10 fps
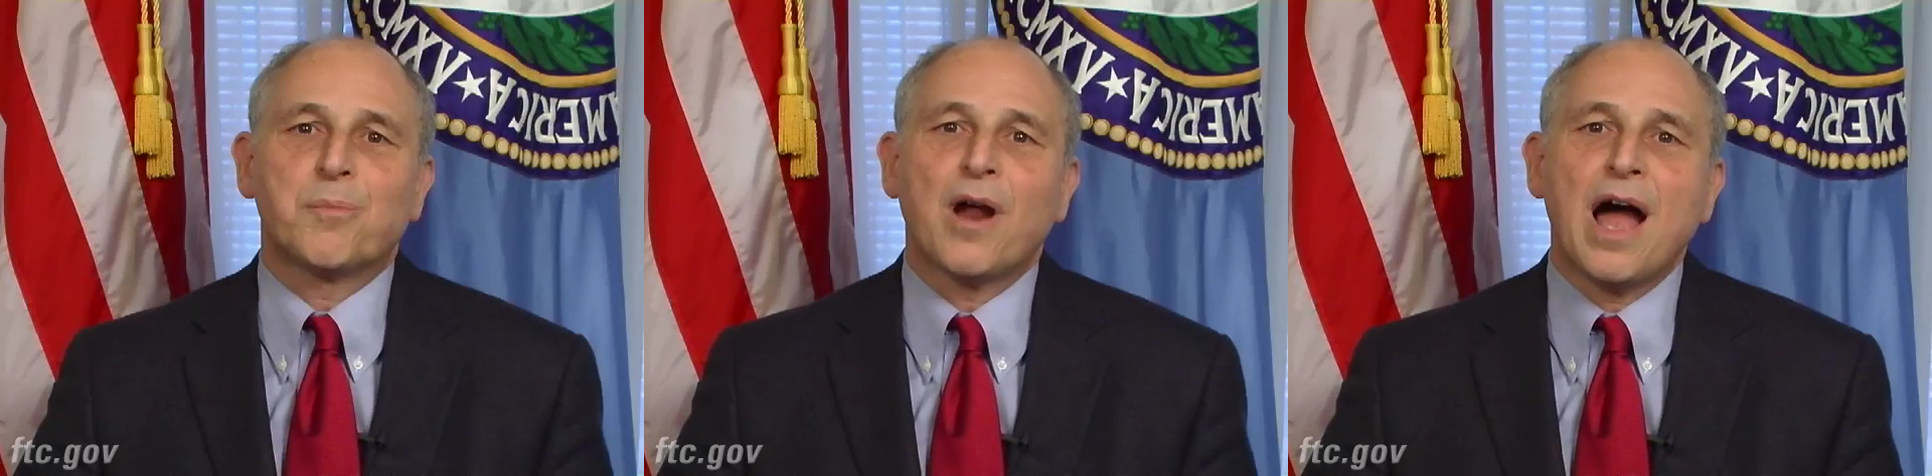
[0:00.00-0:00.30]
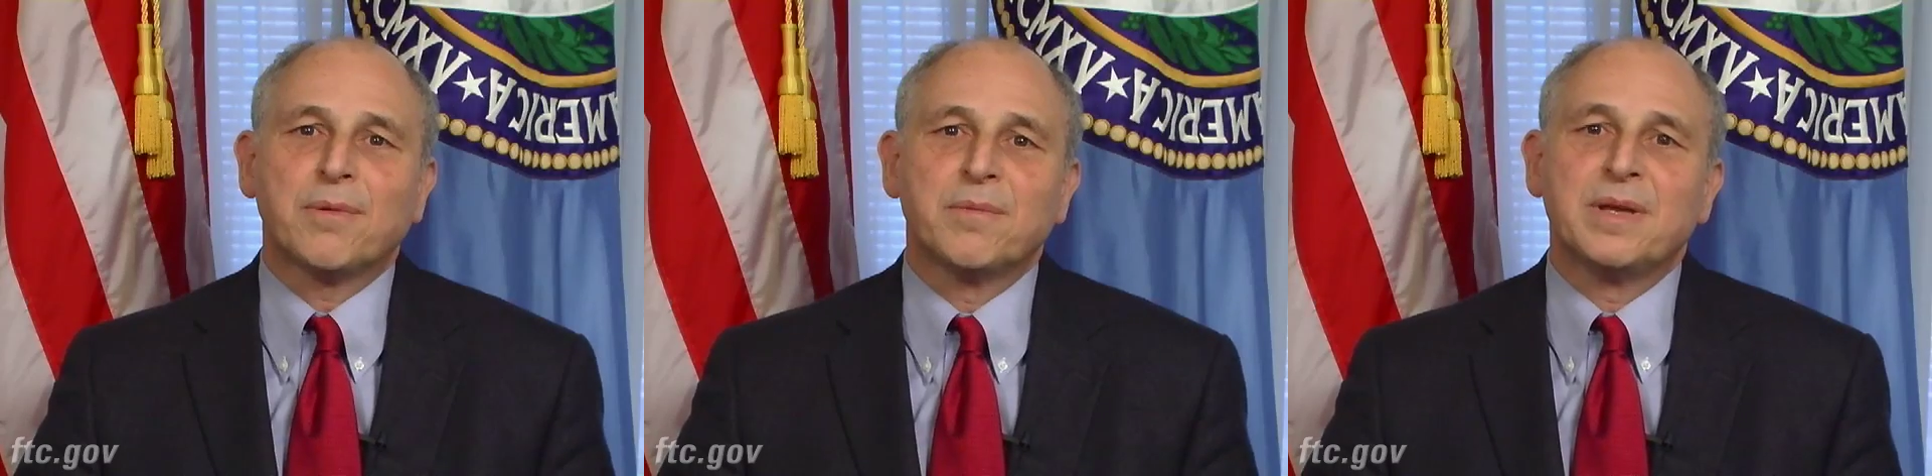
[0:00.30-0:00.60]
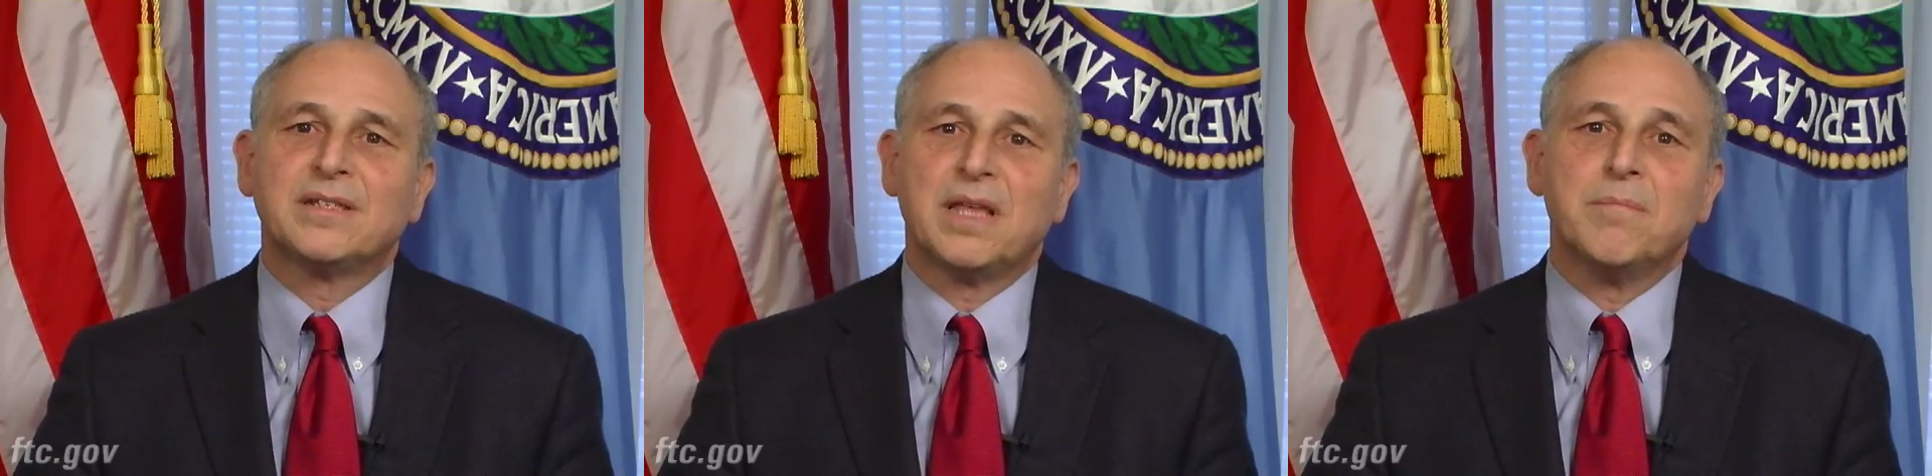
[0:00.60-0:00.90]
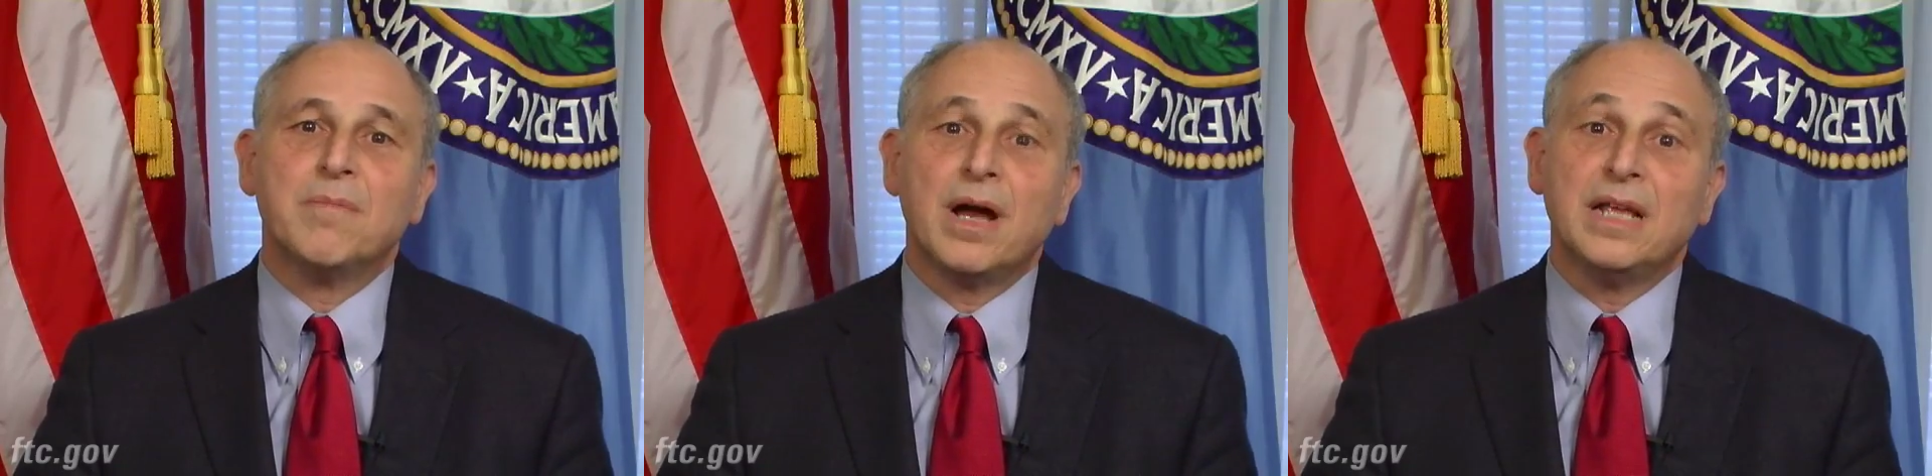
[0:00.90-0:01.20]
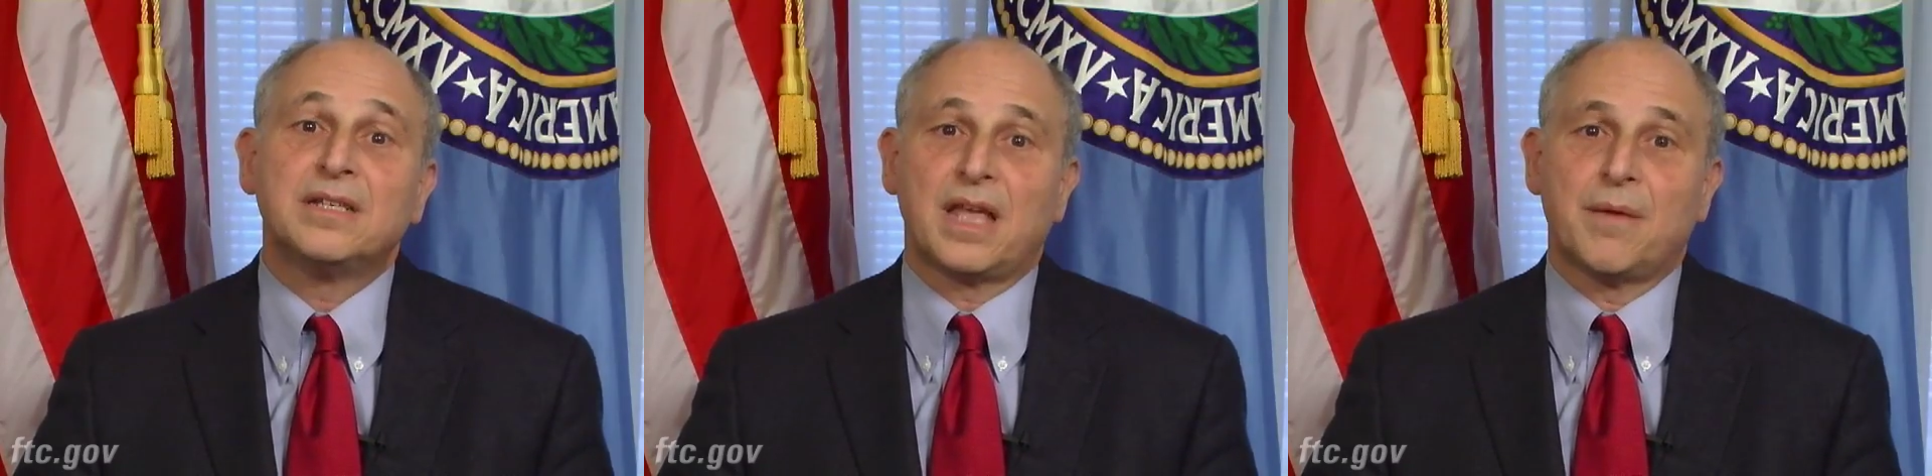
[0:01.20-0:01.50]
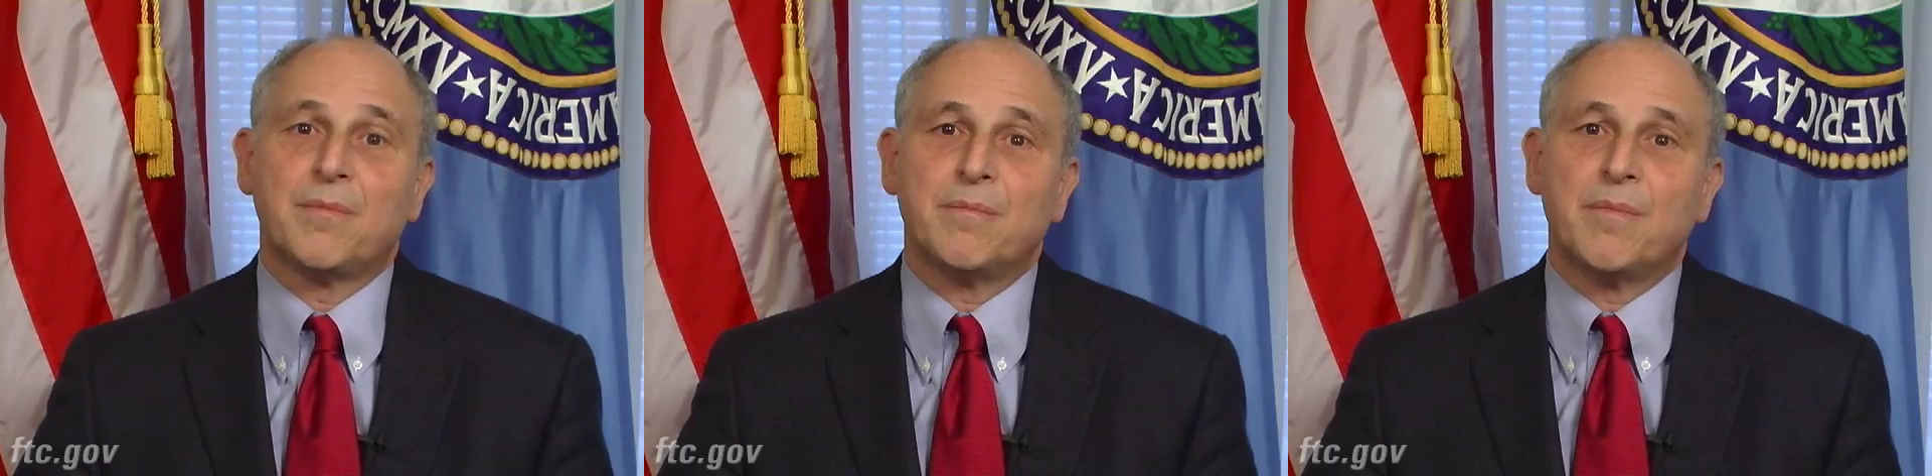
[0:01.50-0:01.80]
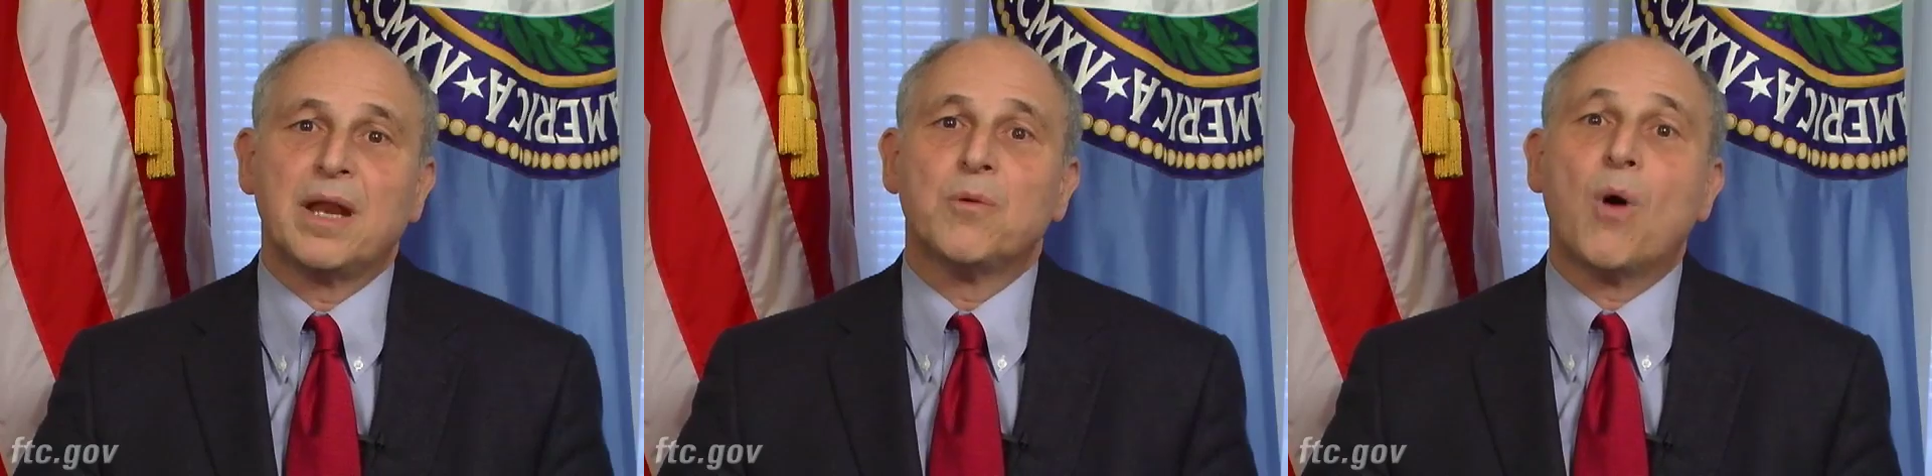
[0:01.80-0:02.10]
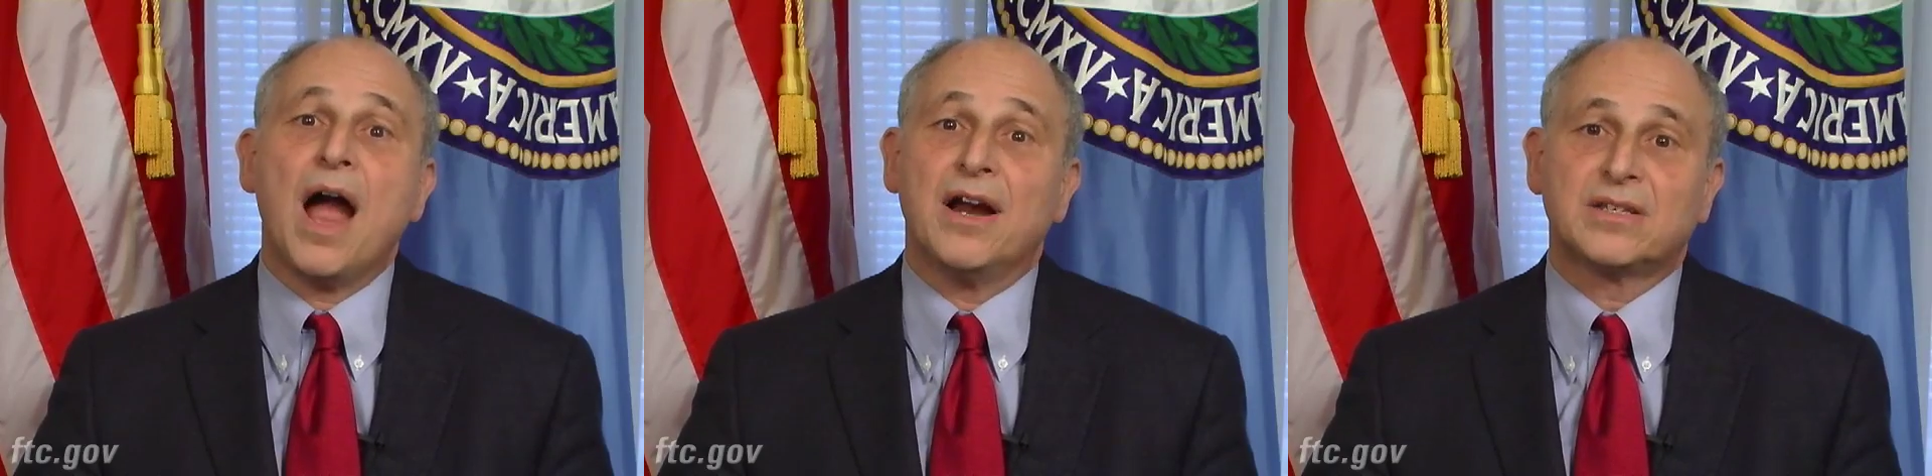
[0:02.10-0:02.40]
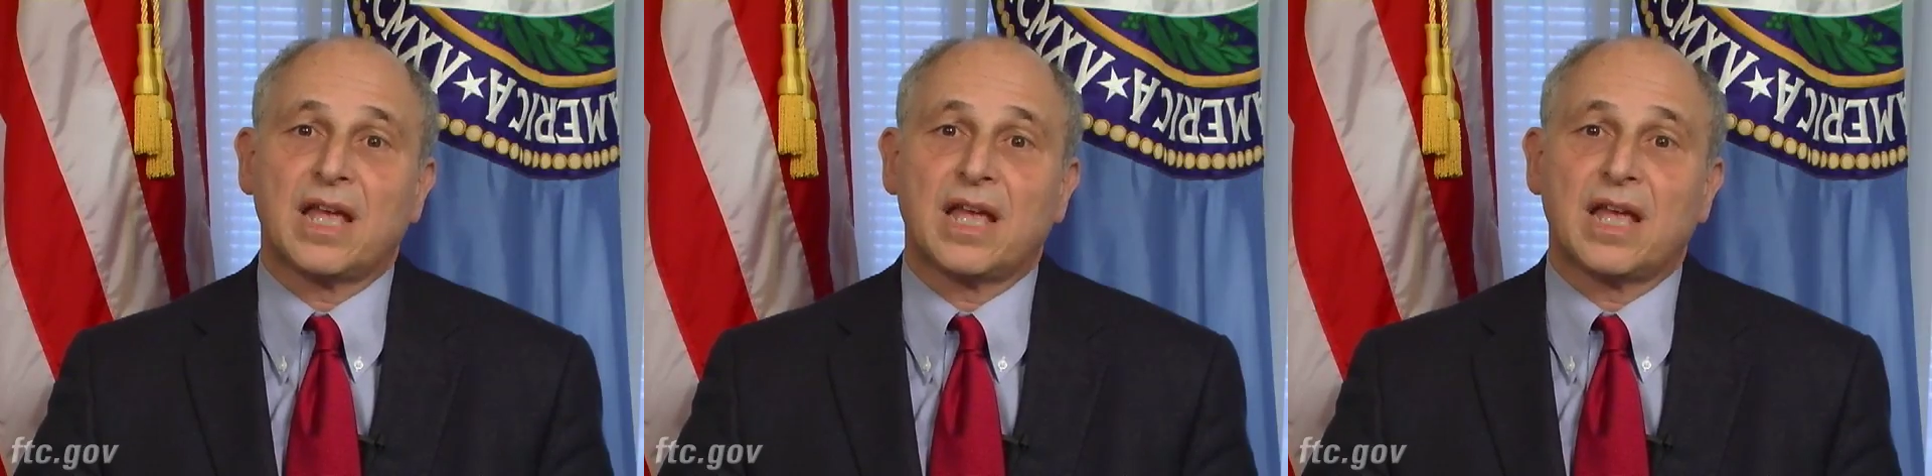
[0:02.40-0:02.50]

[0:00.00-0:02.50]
problem is that money wire